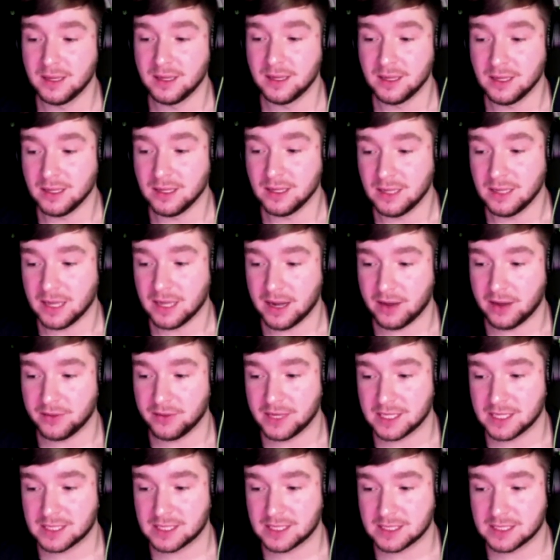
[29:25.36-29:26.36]

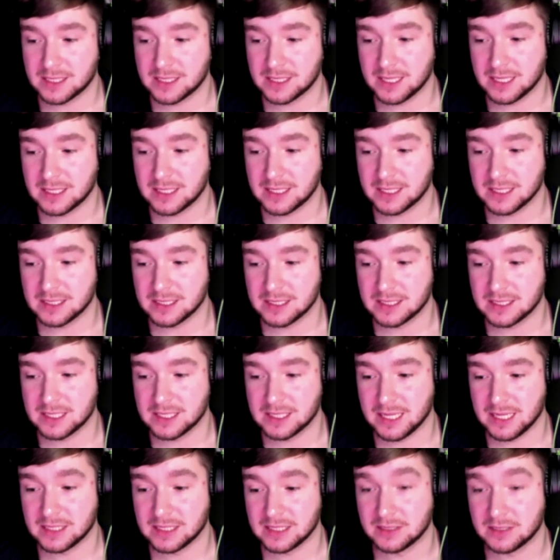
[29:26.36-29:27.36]
this
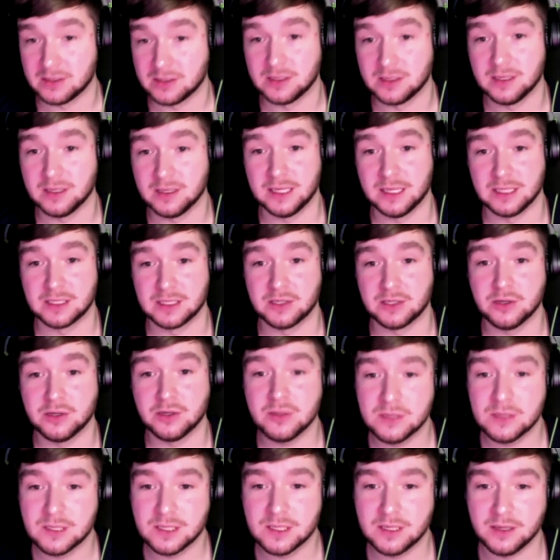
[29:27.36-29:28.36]
is good
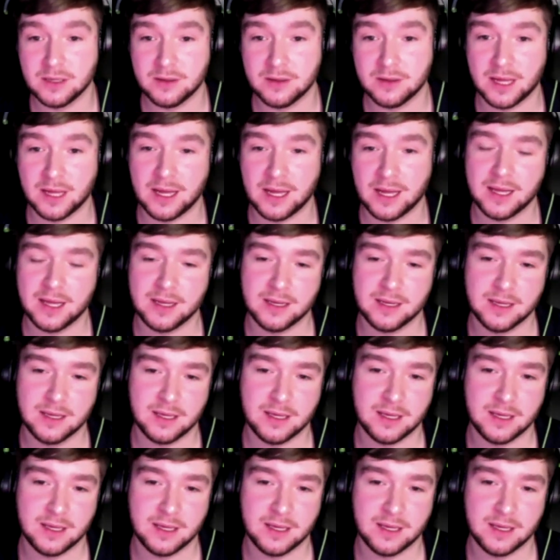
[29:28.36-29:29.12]
to do that, and